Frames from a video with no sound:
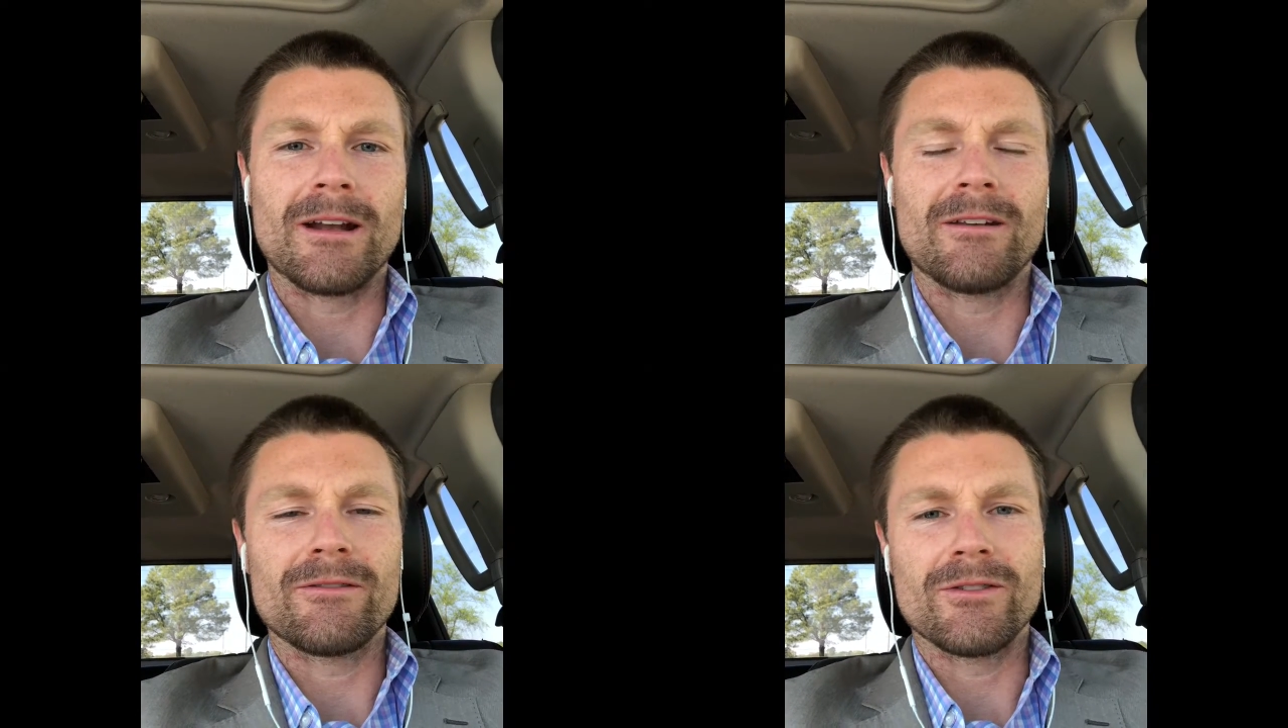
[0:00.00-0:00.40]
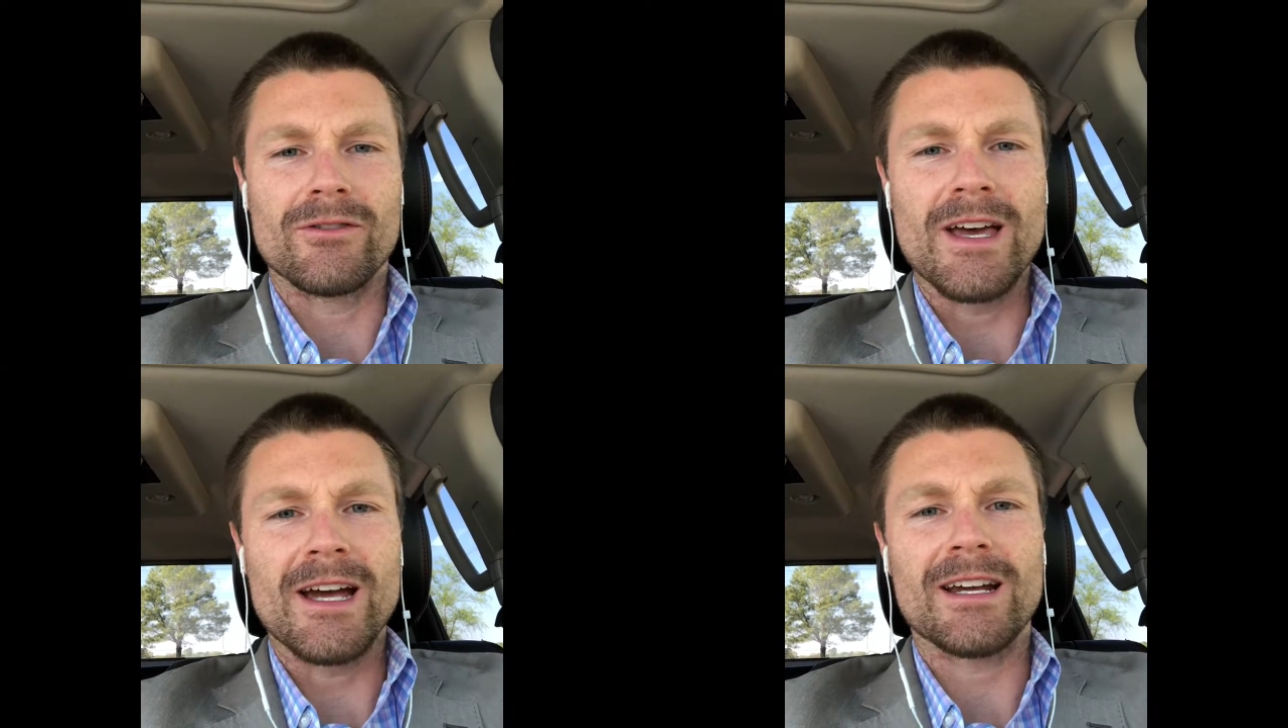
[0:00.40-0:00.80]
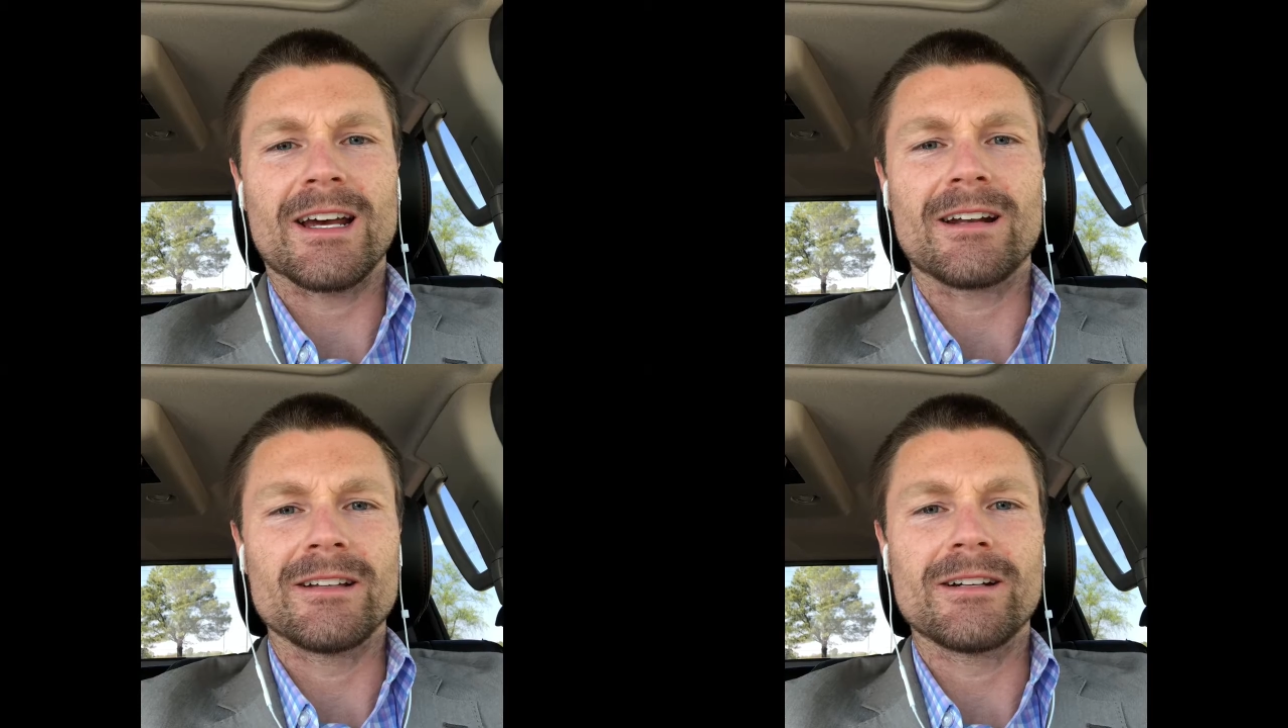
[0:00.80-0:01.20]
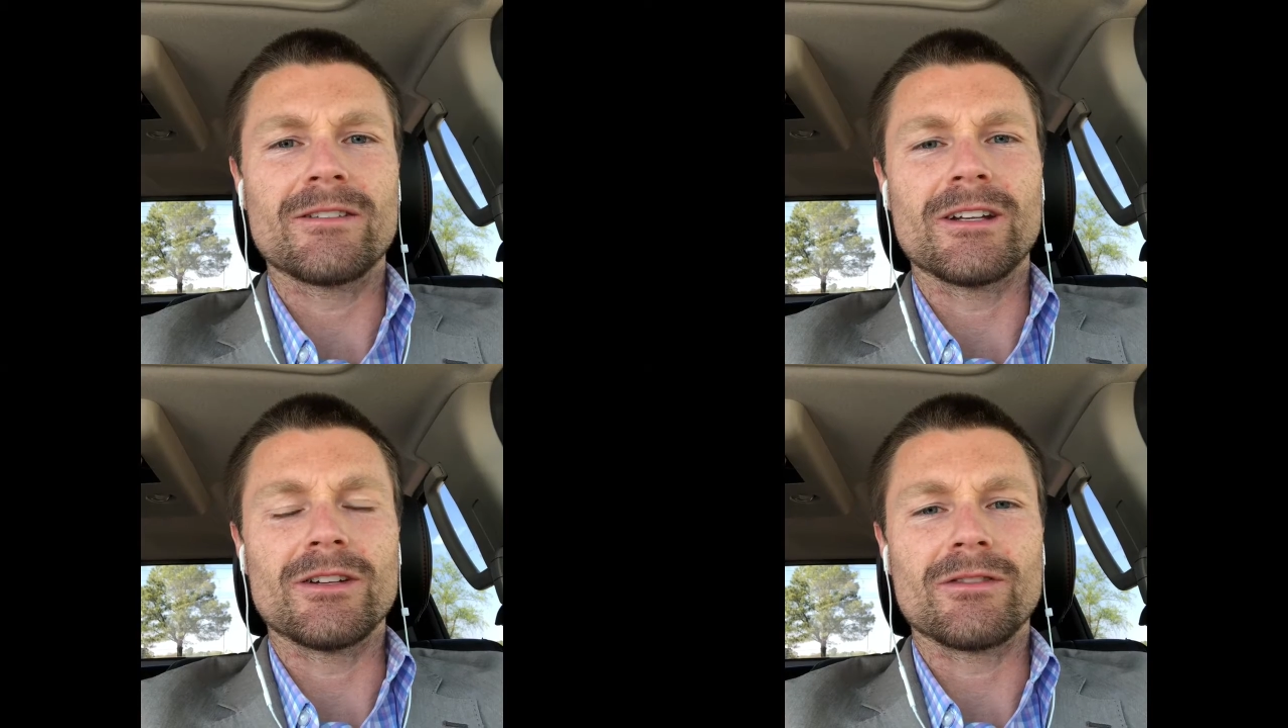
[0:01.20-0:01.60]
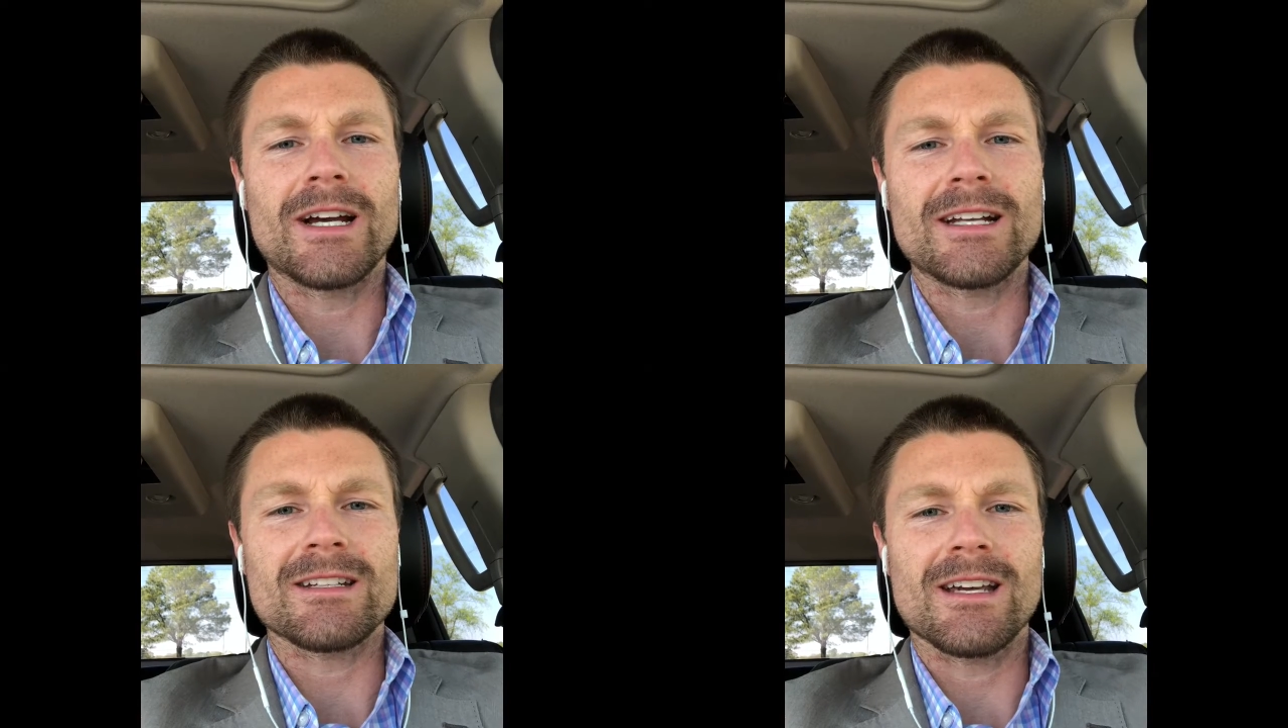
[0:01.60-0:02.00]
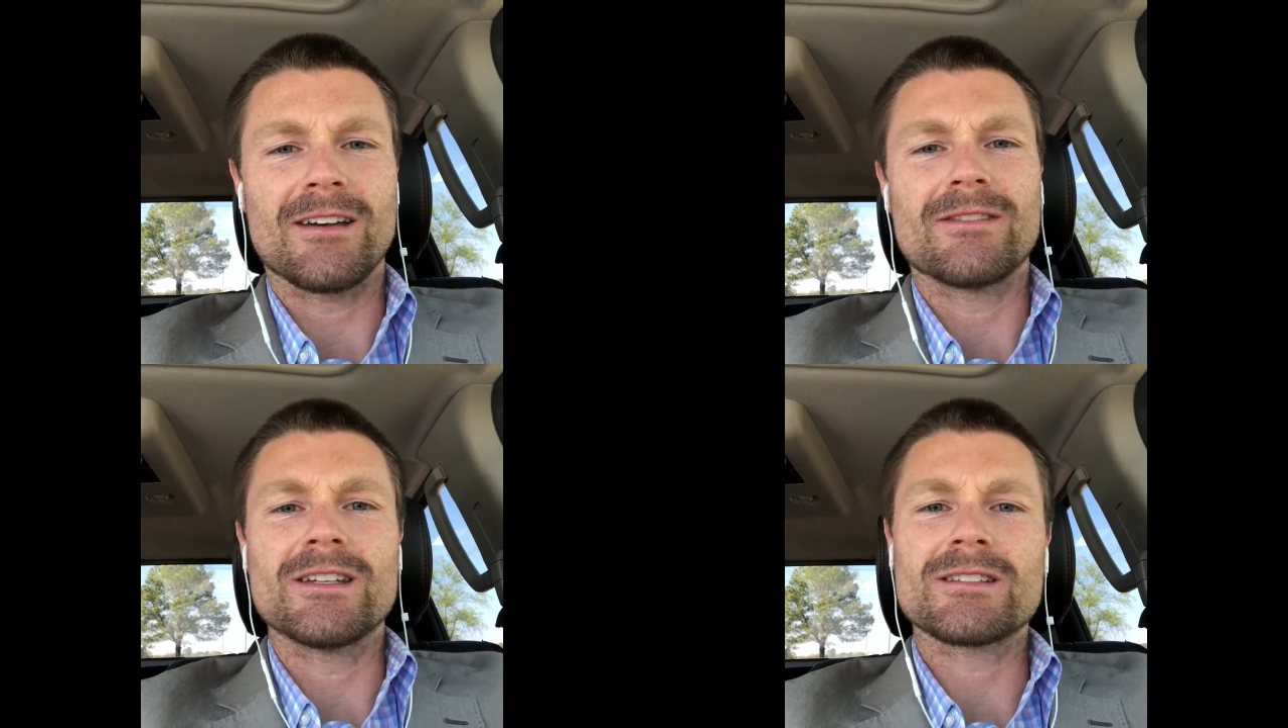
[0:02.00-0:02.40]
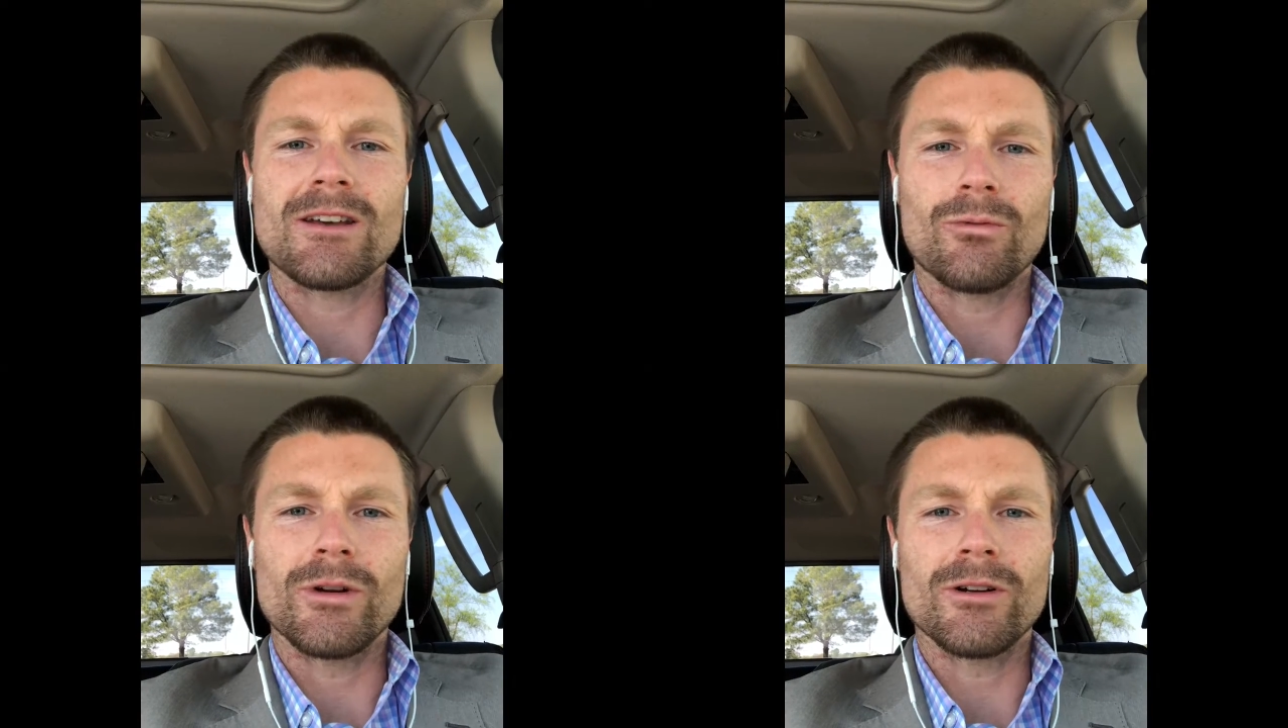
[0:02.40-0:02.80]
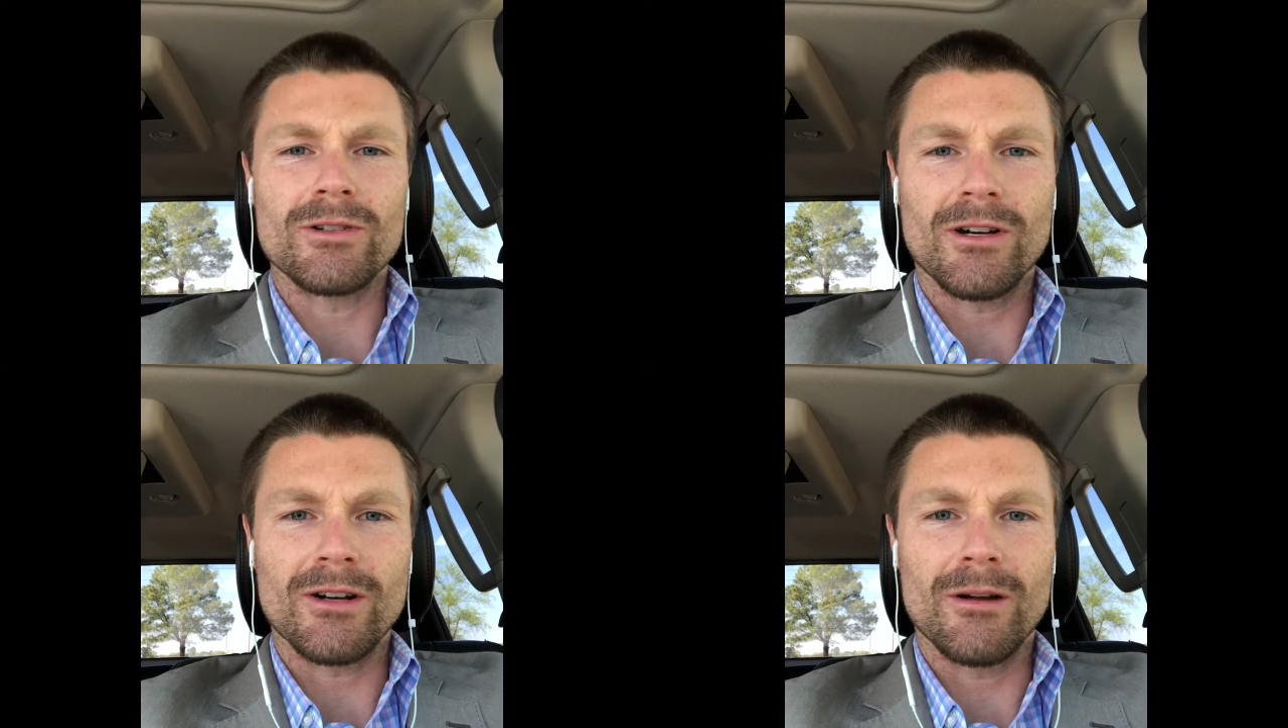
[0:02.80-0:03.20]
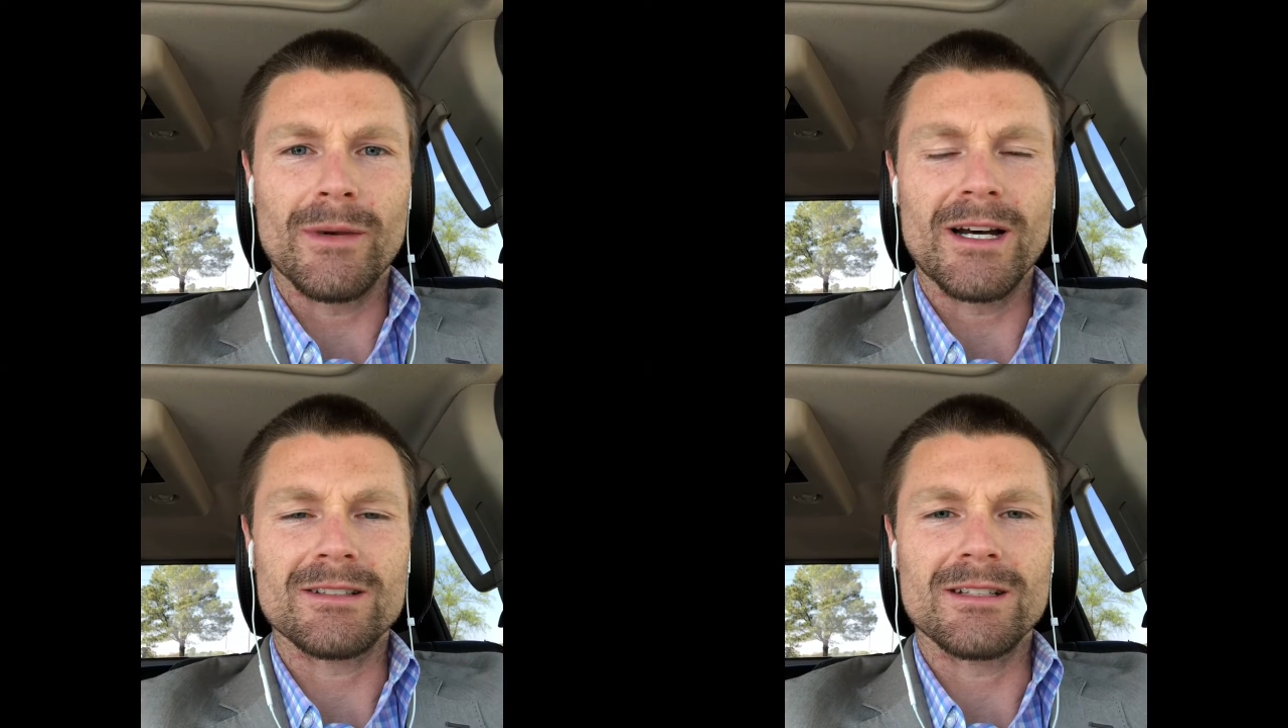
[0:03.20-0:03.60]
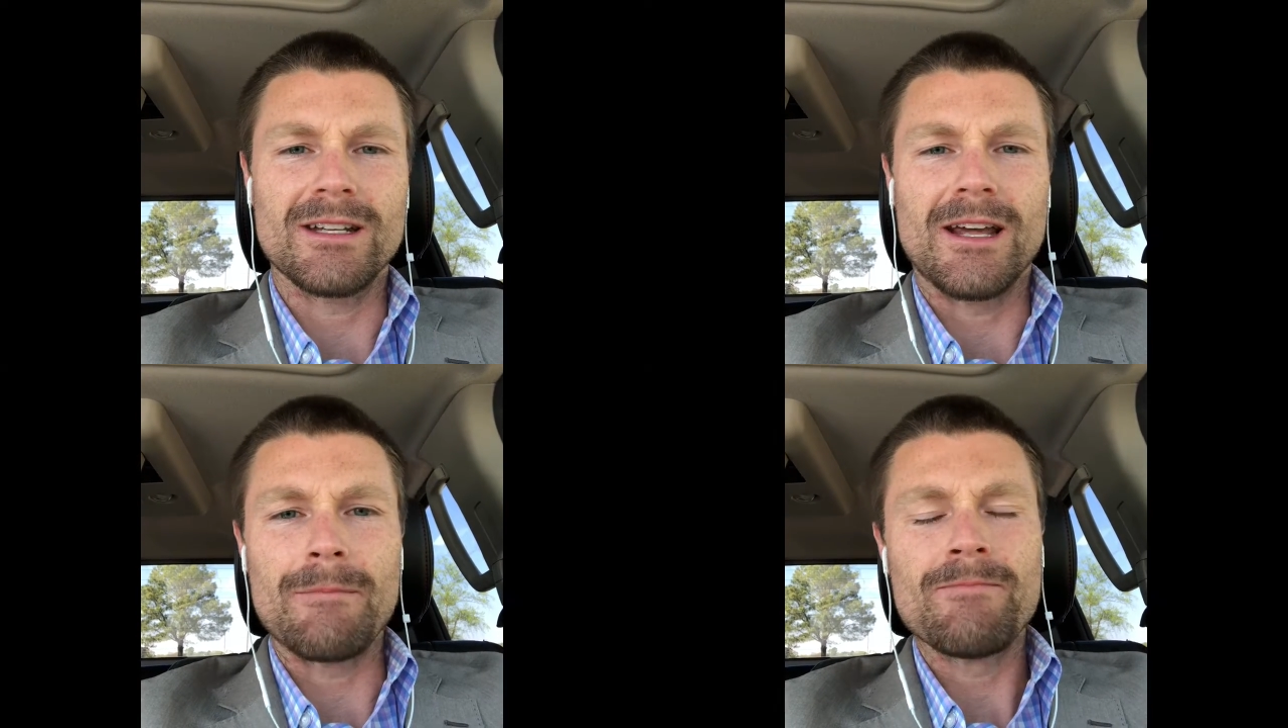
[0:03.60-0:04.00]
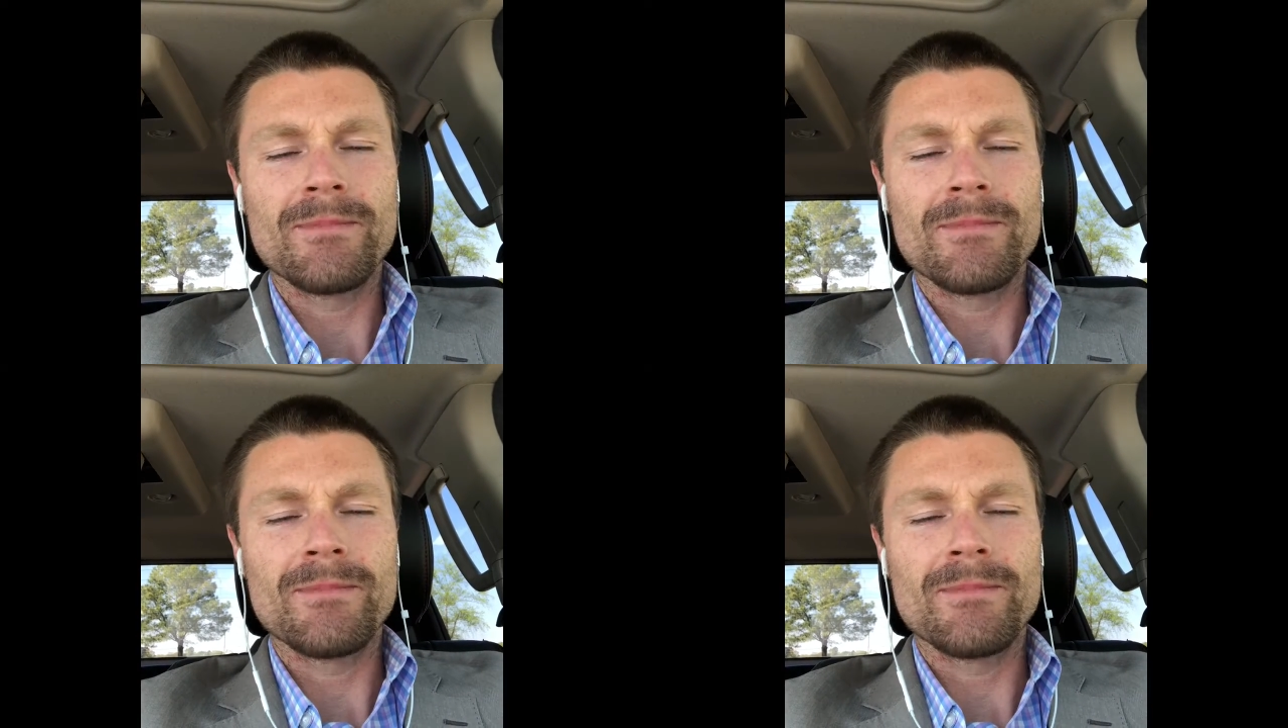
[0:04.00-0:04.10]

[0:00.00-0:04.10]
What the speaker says: And if you're that kind of leader, then you've got to have this that we are talking about today.